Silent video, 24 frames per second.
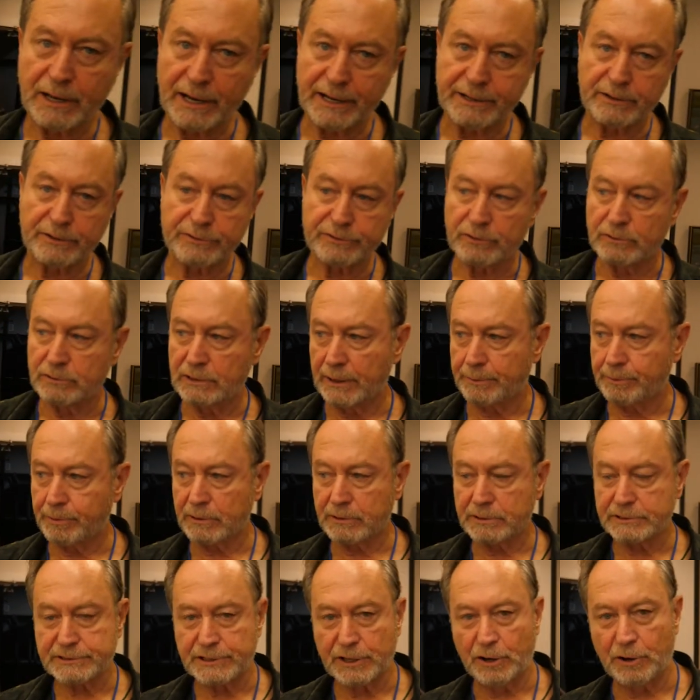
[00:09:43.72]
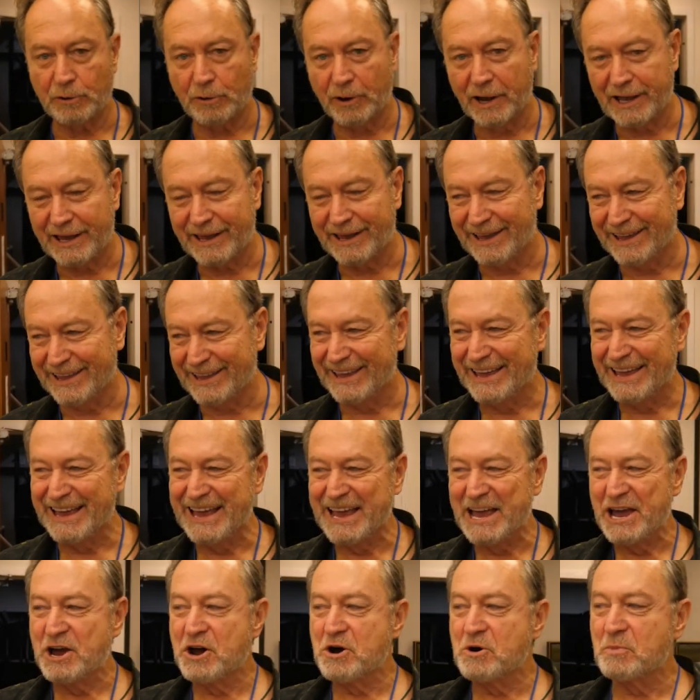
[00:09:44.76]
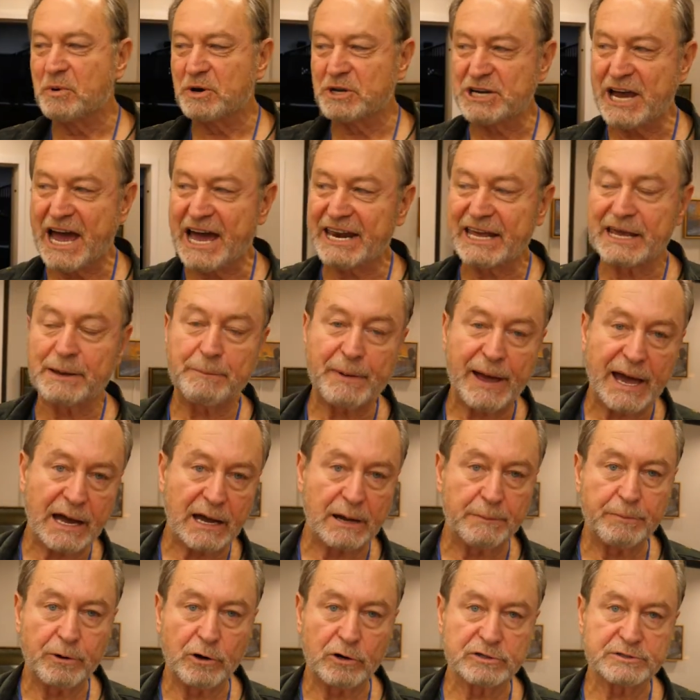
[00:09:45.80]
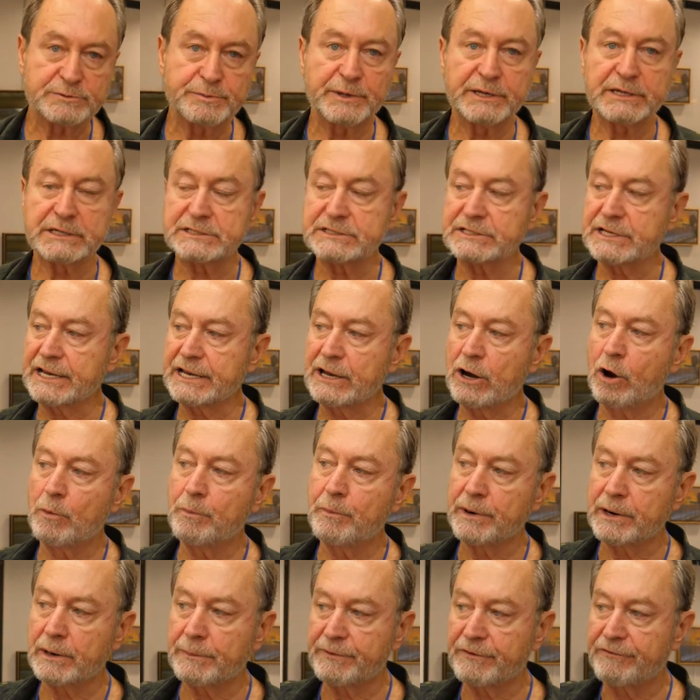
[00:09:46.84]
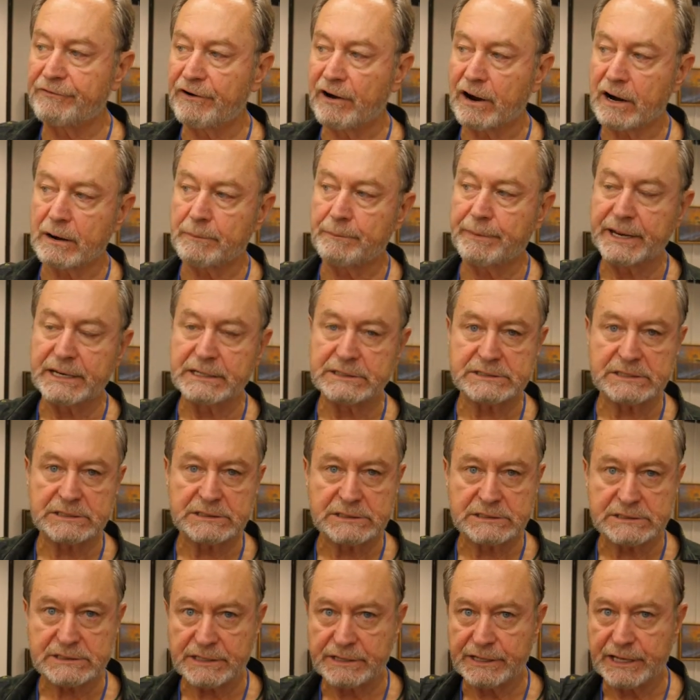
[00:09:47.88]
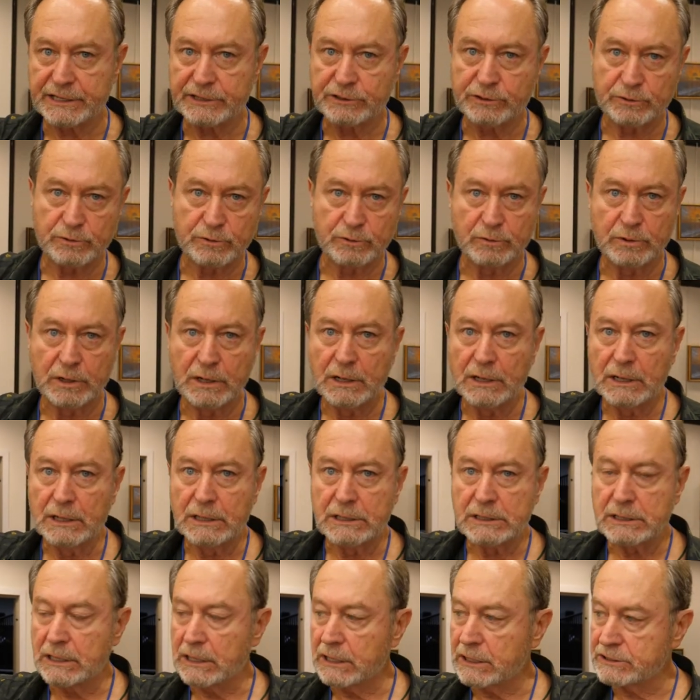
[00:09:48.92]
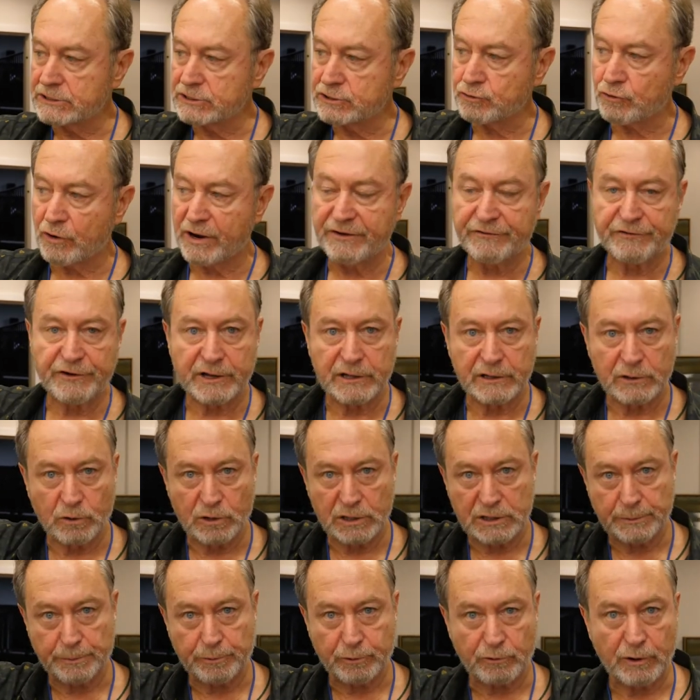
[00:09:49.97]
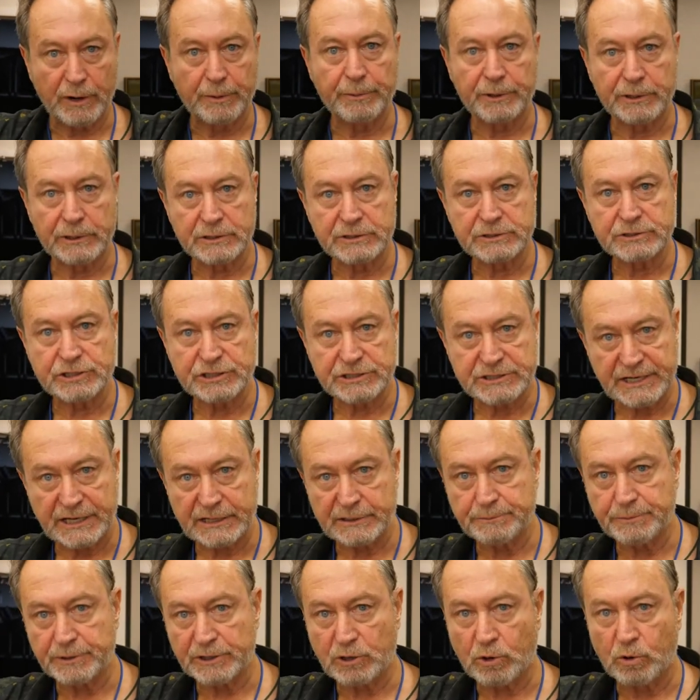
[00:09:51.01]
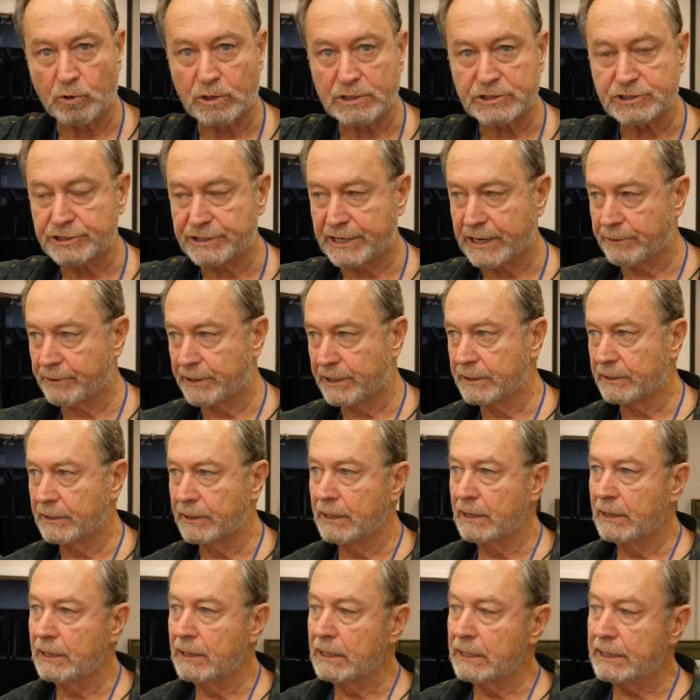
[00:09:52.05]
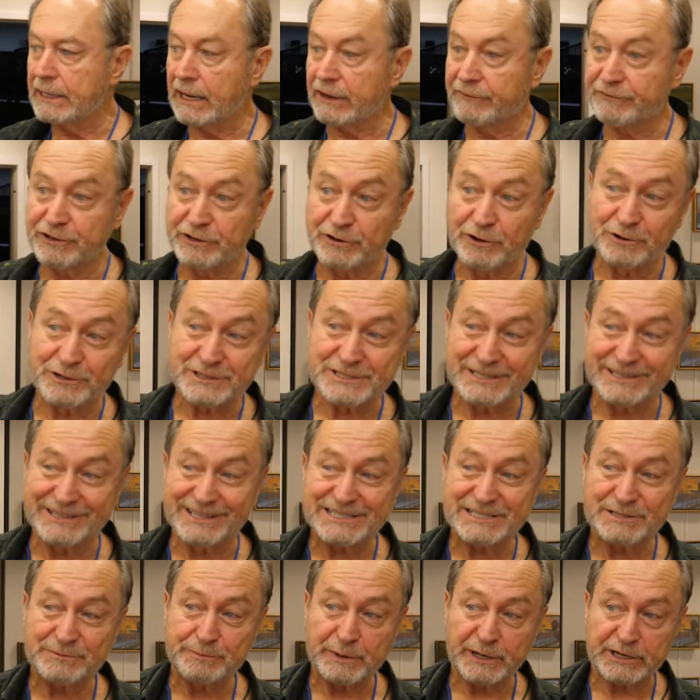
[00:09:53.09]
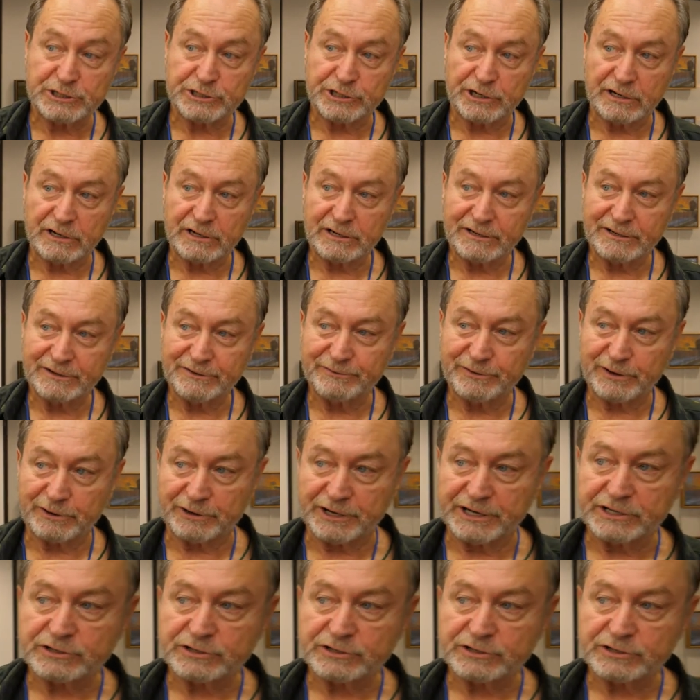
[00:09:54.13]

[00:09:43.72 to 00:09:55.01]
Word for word: I don't do leper, so. But you had to get back on post because they open up the fire bases and they do a strafing along the perimeters just out of precautionary. Now, if you notice in this picture, very